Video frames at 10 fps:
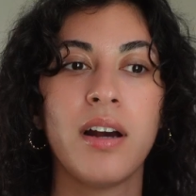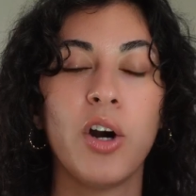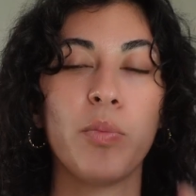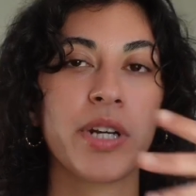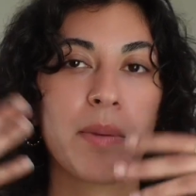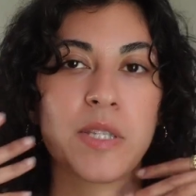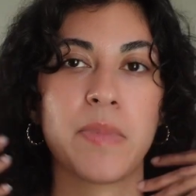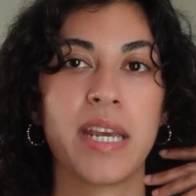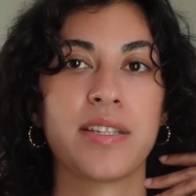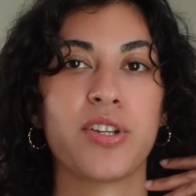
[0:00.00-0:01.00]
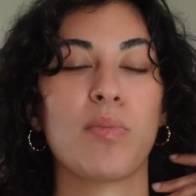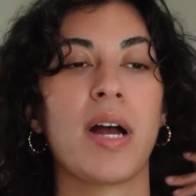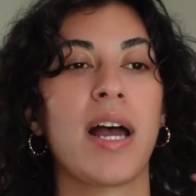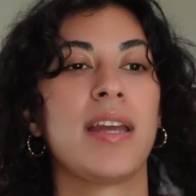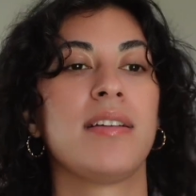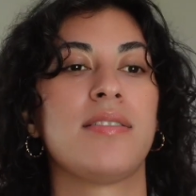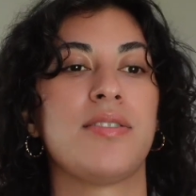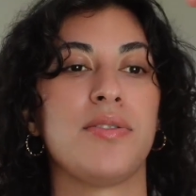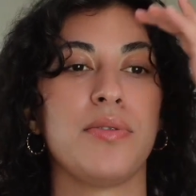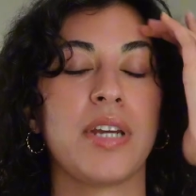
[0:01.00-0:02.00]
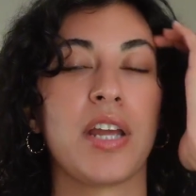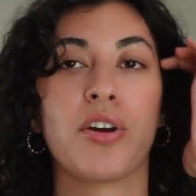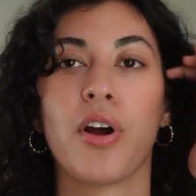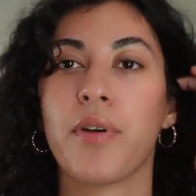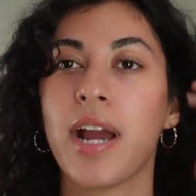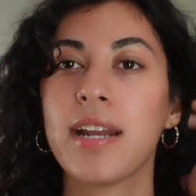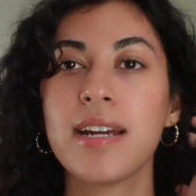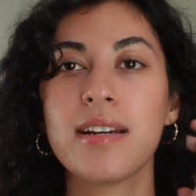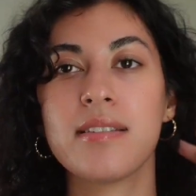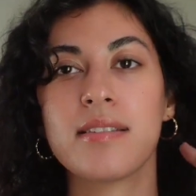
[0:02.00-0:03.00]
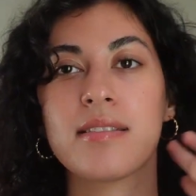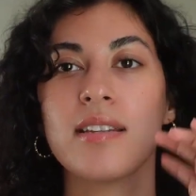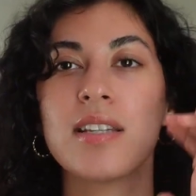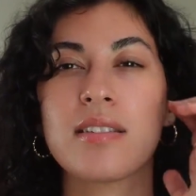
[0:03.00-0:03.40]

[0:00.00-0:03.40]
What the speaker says: open up space in your mind to get your own ideas.